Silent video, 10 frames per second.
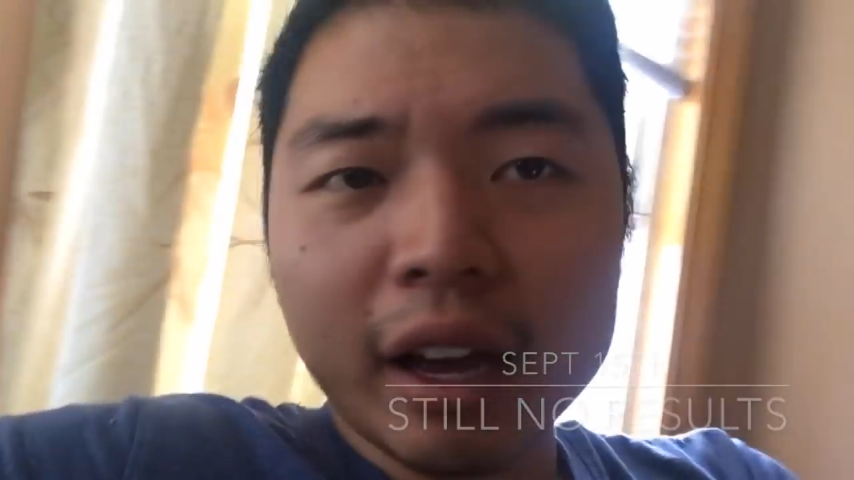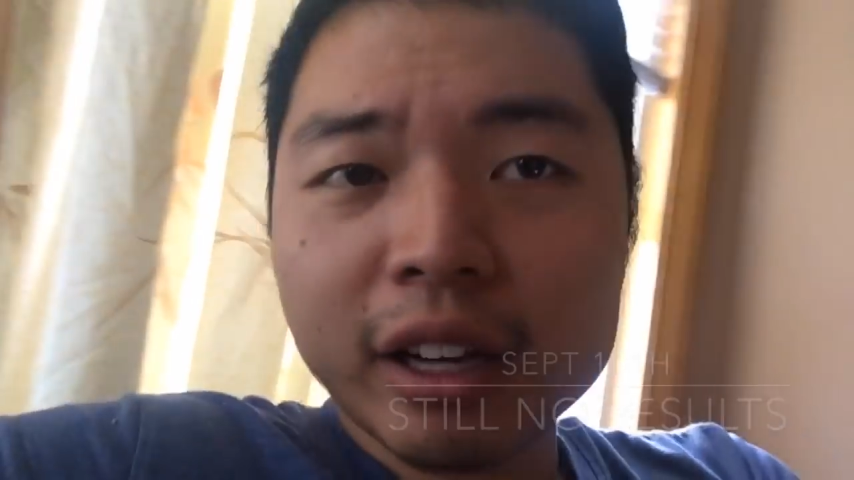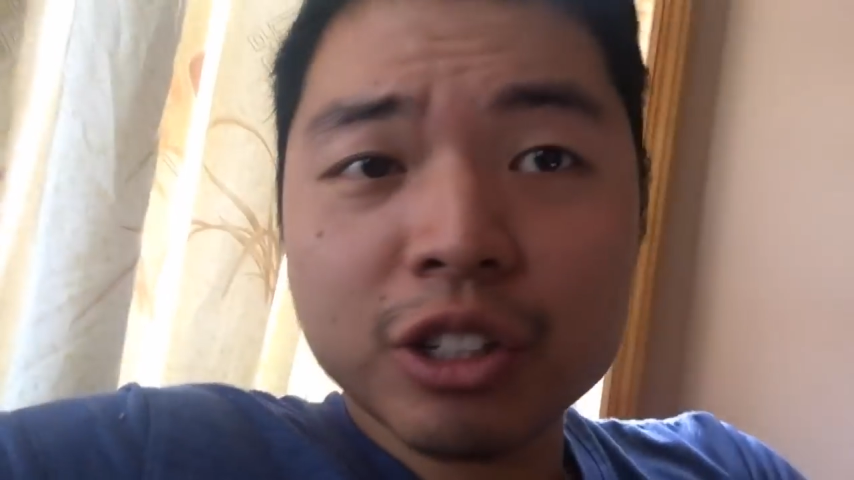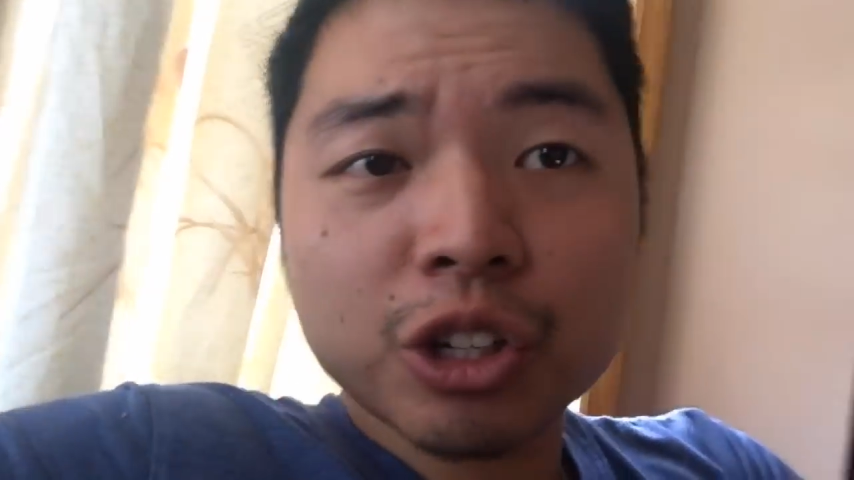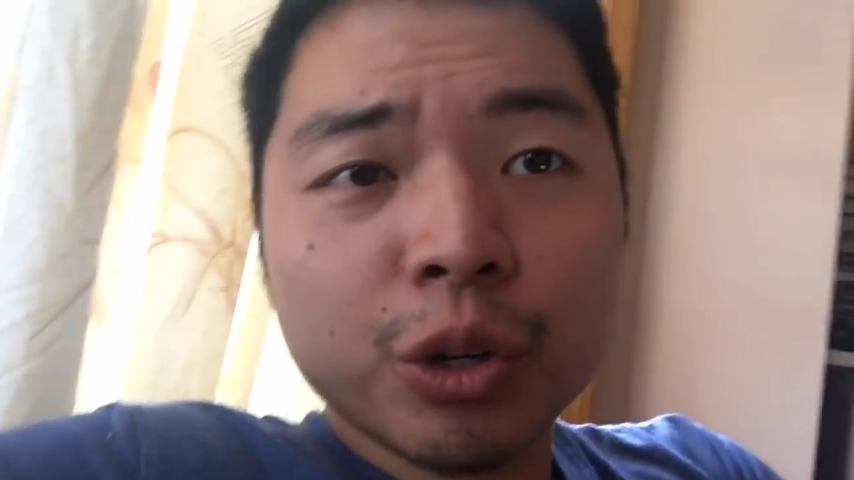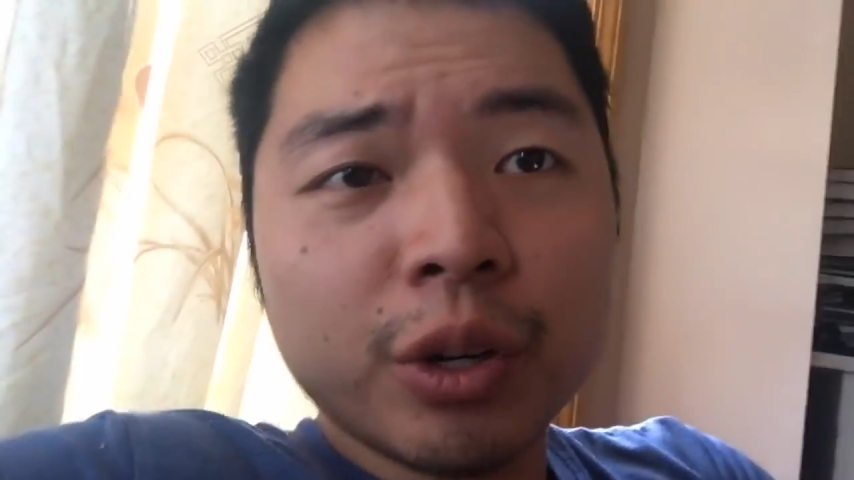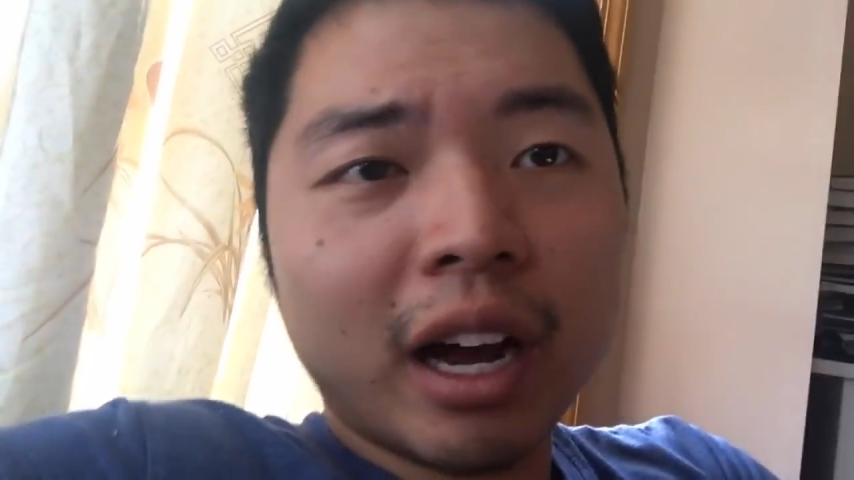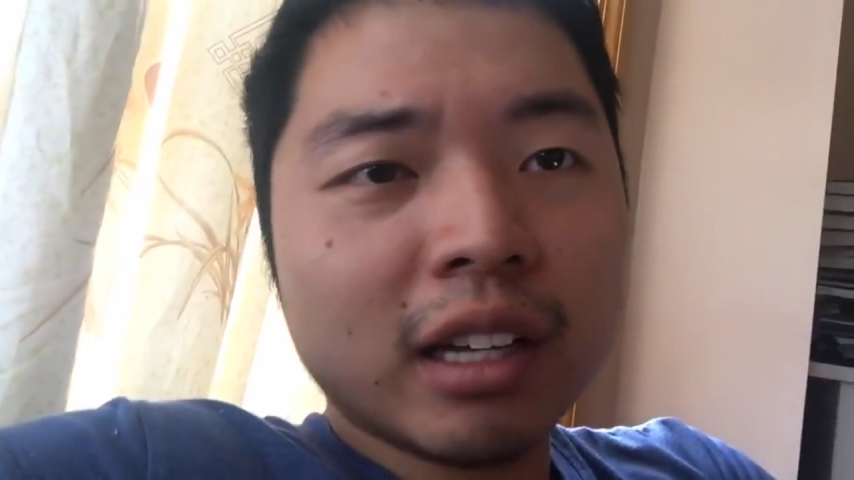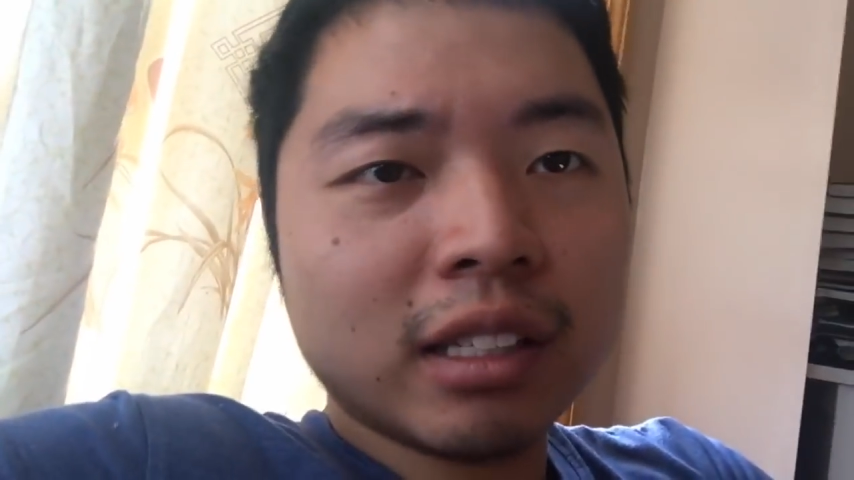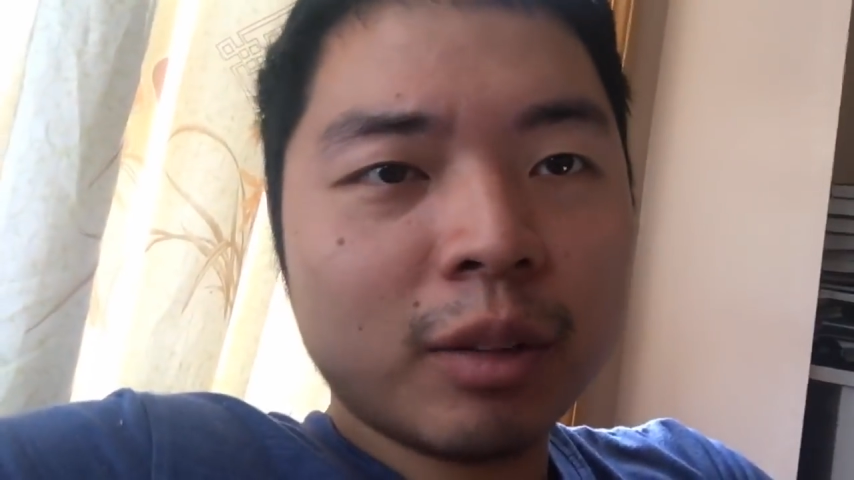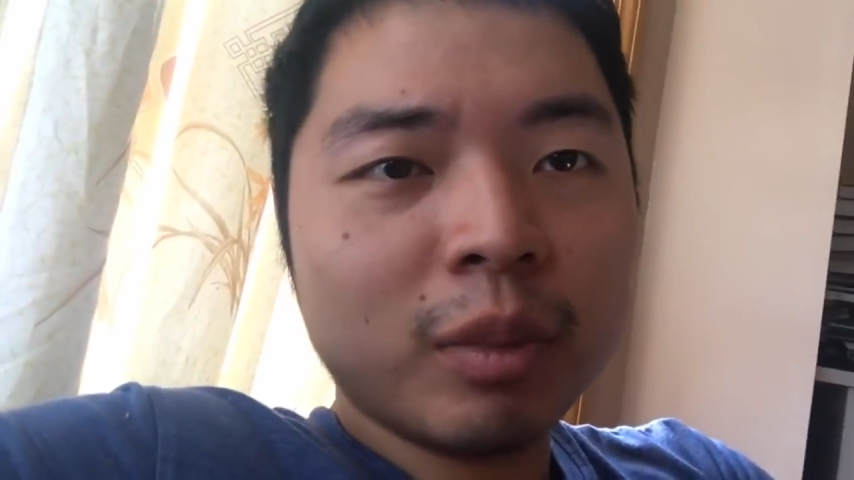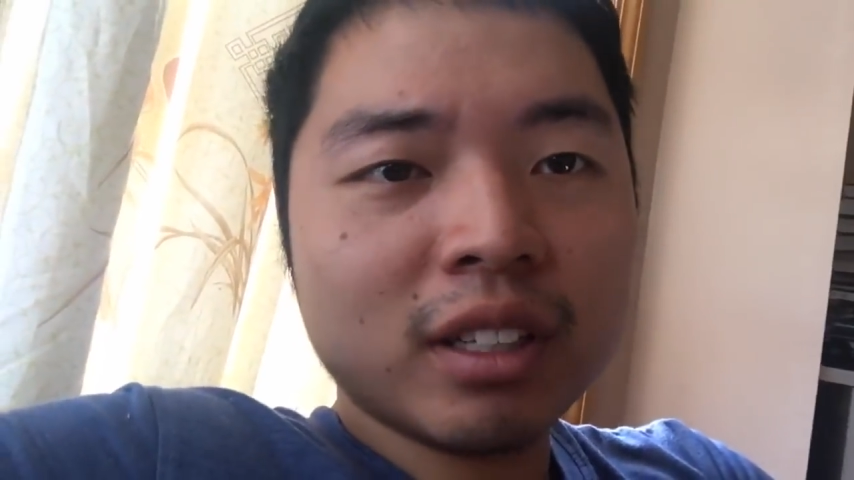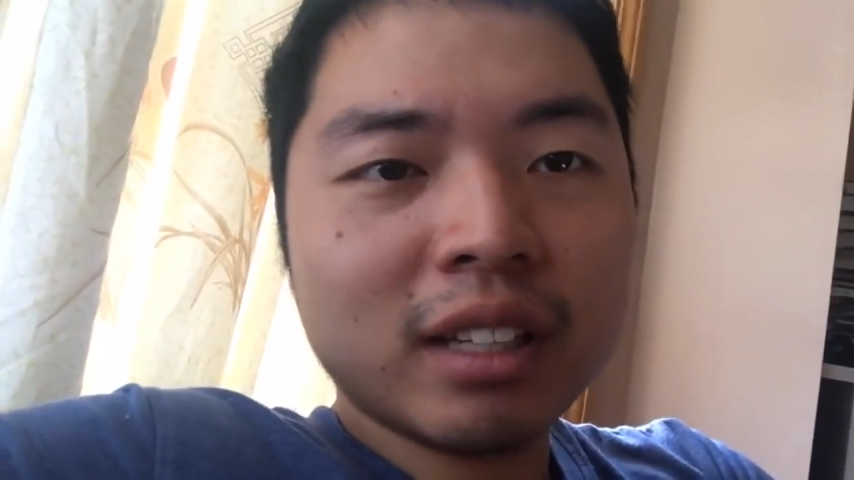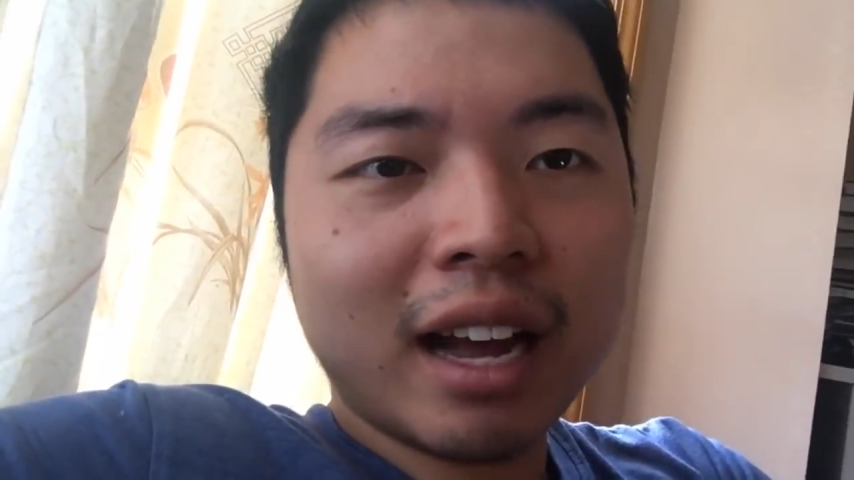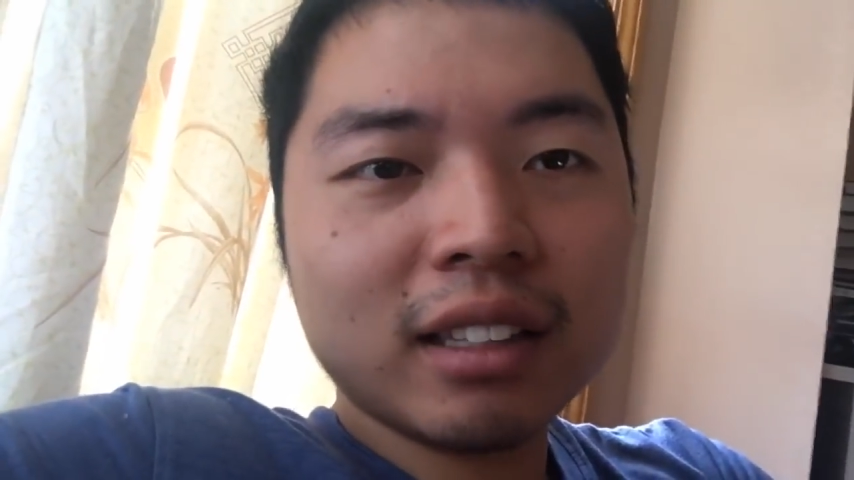can show you guys some of the
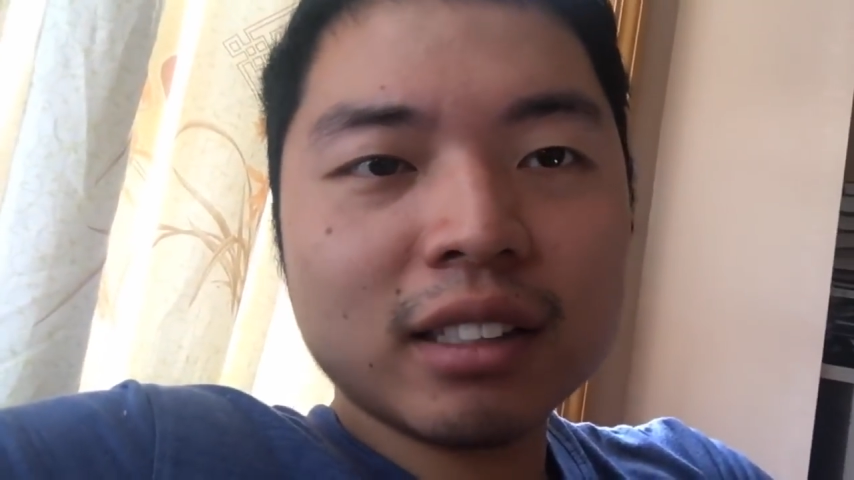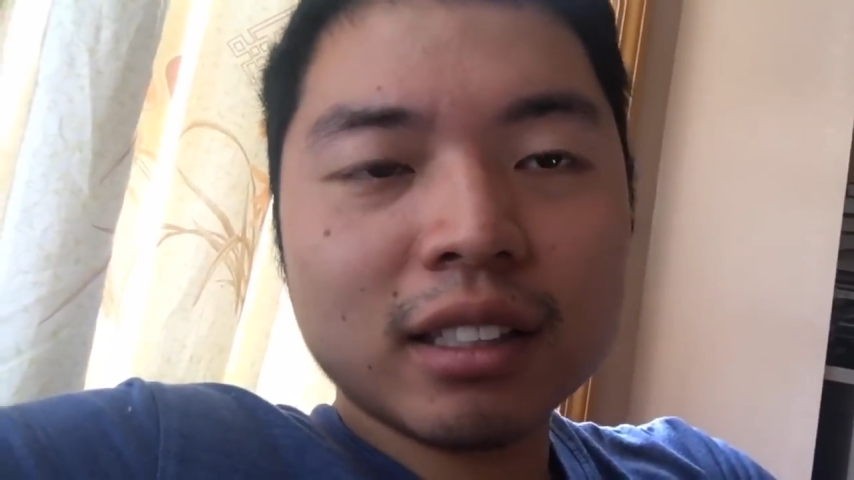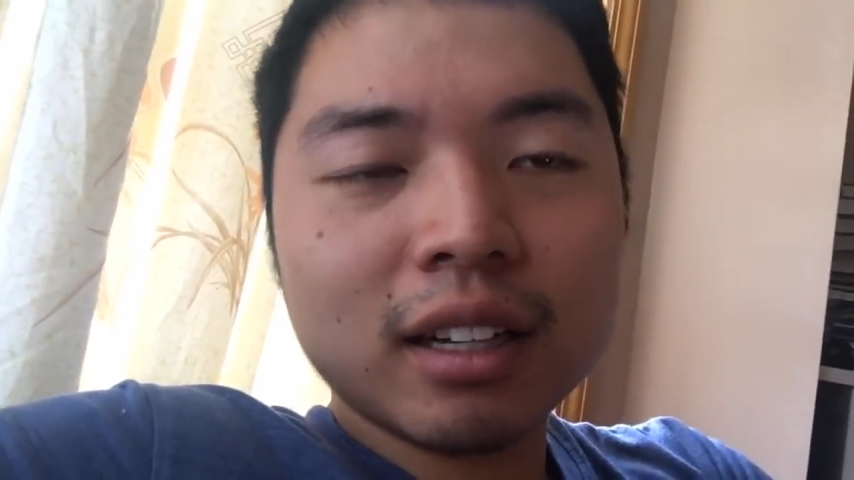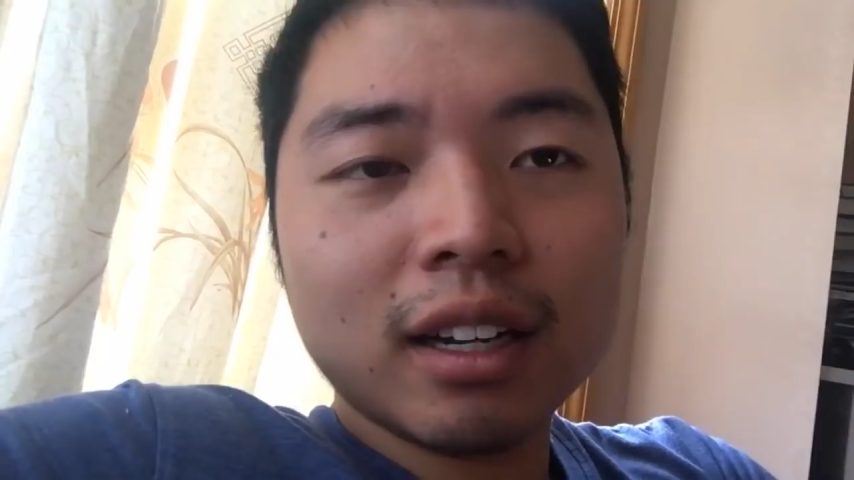stats